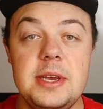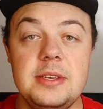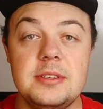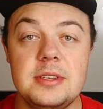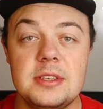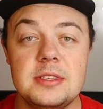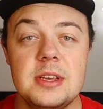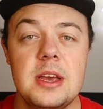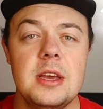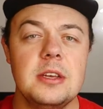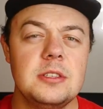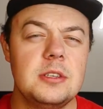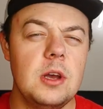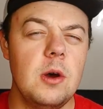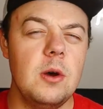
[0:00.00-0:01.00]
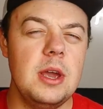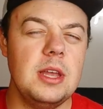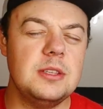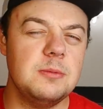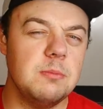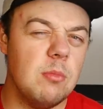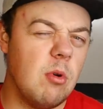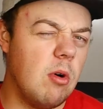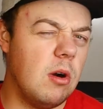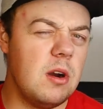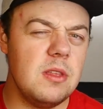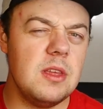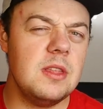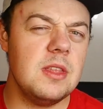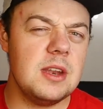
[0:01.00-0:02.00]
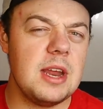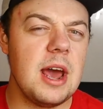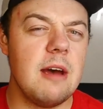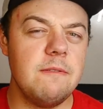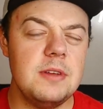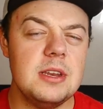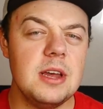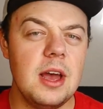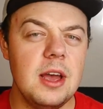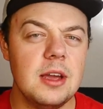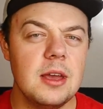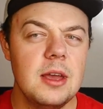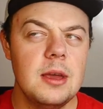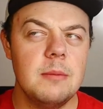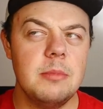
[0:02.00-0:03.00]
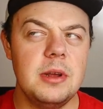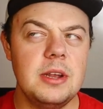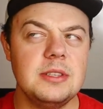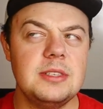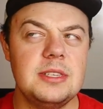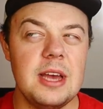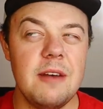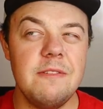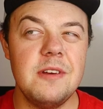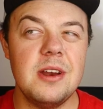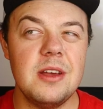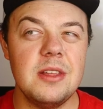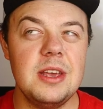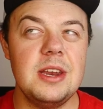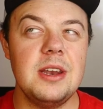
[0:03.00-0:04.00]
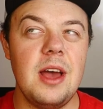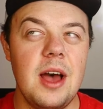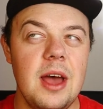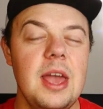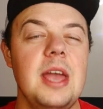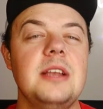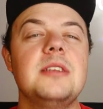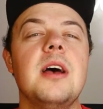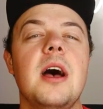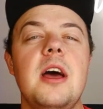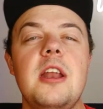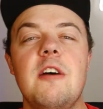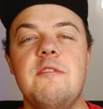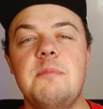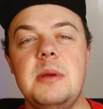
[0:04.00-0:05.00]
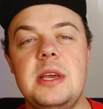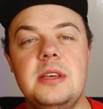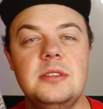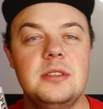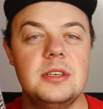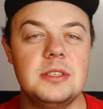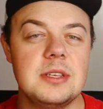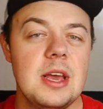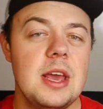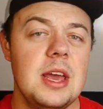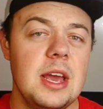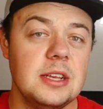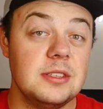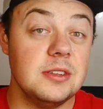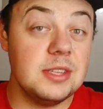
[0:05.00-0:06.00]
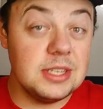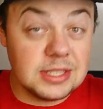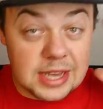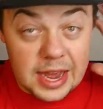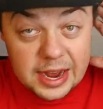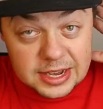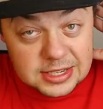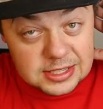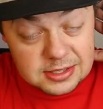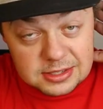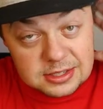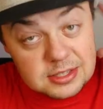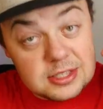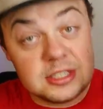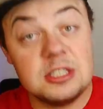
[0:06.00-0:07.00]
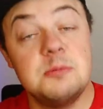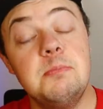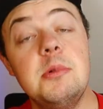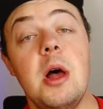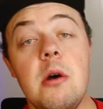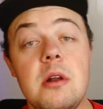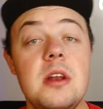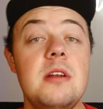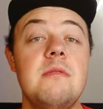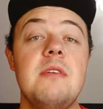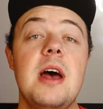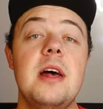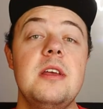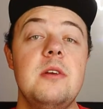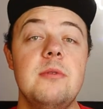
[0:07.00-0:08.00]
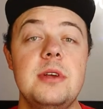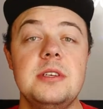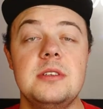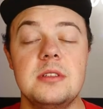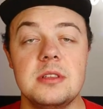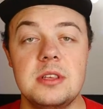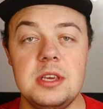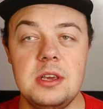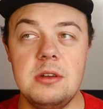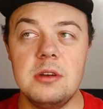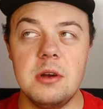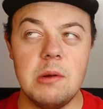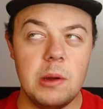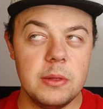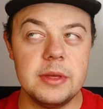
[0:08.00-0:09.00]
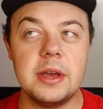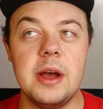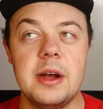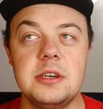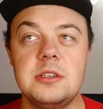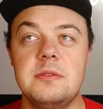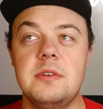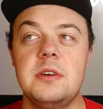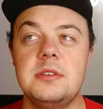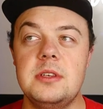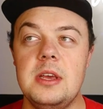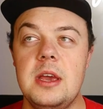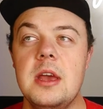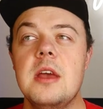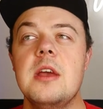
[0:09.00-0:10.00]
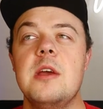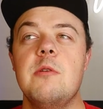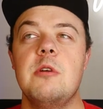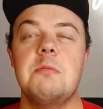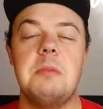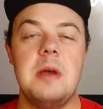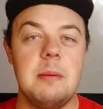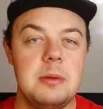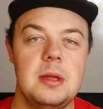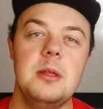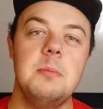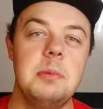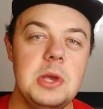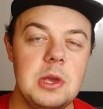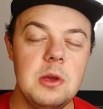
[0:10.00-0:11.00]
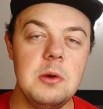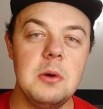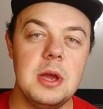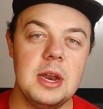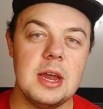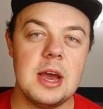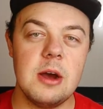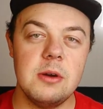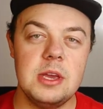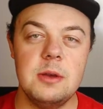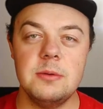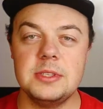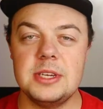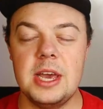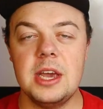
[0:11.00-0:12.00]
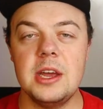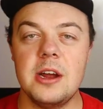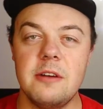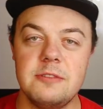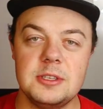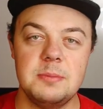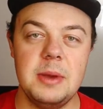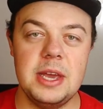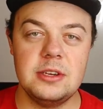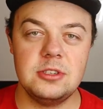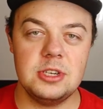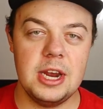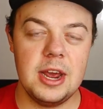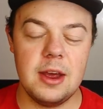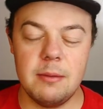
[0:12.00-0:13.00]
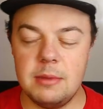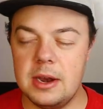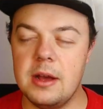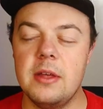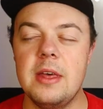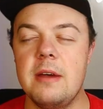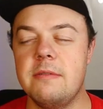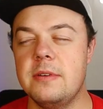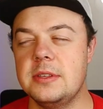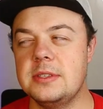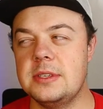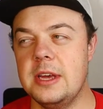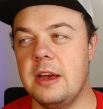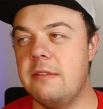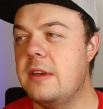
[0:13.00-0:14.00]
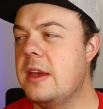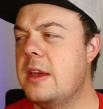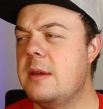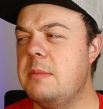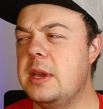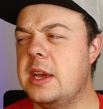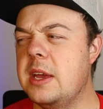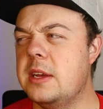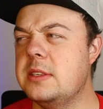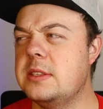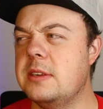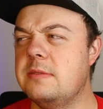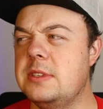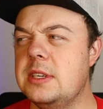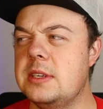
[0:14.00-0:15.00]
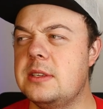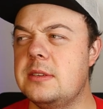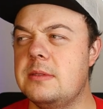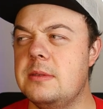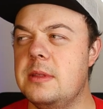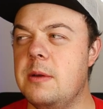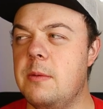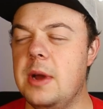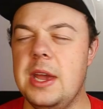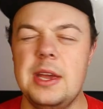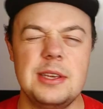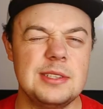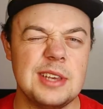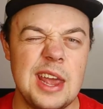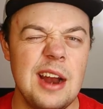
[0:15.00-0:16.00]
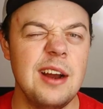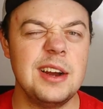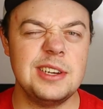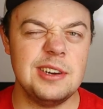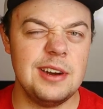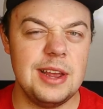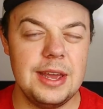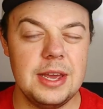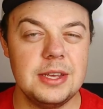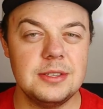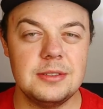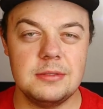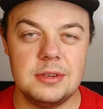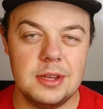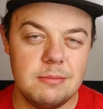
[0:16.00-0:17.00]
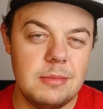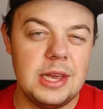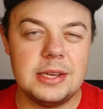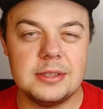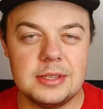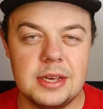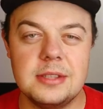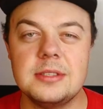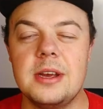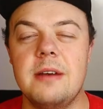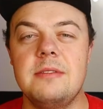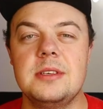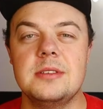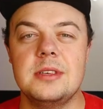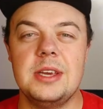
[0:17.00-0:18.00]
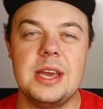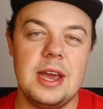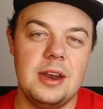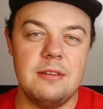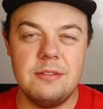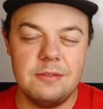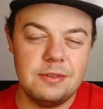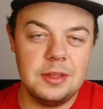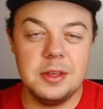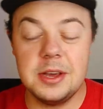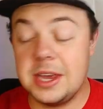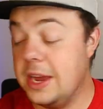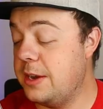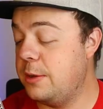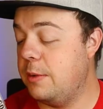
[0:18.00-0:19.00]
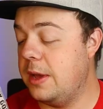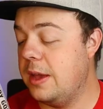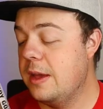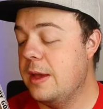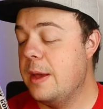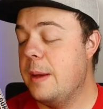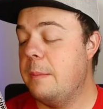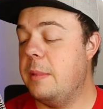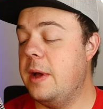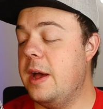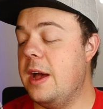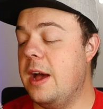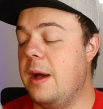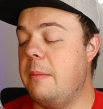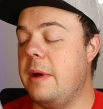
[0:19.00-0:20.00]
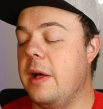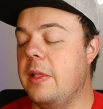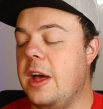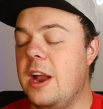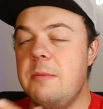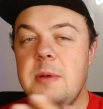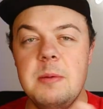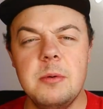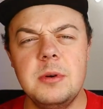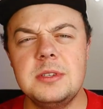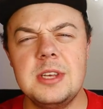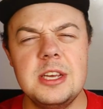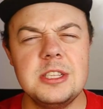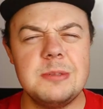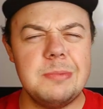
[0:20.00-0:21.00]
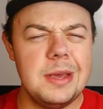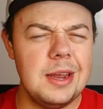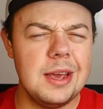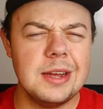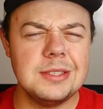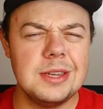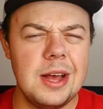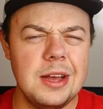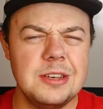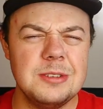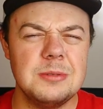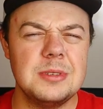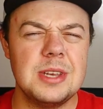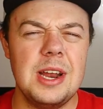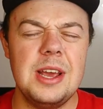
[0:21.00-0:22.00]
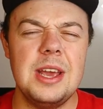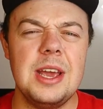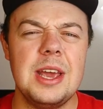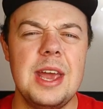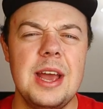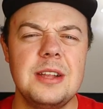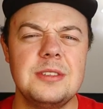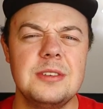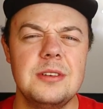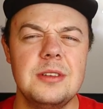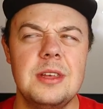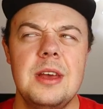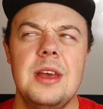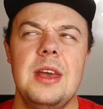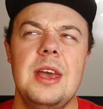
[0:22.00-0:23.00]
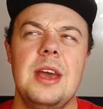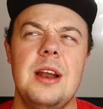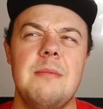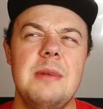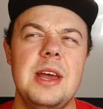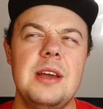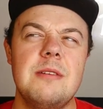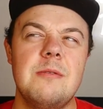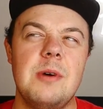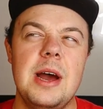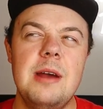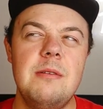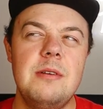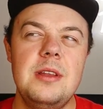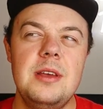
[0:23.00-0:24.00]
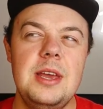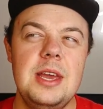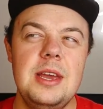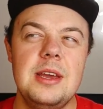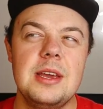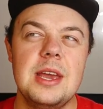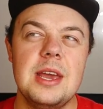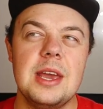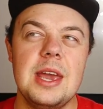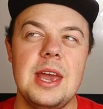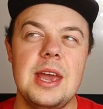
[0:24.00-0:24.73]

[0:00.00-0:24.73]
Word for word: pieces. So it's more than the Daffy Duck, but it's definitely not a ton of pieces. And so this guy has just exploded in value recently. You know all the controversy with Pepe Le Pew and how he was taken off of Space Jam and all that fun stuff because of just the way his character is. And it makes sense, obviously, kind of, if you look into it. But um, a lot of people were saying Speedy Gonzalez was gonna get canceled. And I'm like, why would he get